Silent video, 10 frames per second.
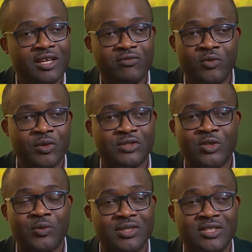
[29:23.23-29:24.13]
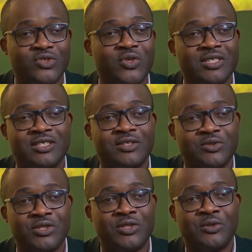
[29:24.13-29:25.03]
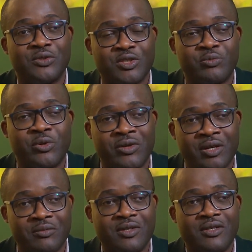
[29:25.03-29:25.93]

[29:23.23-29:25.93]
If you want someone interesting to see on this program,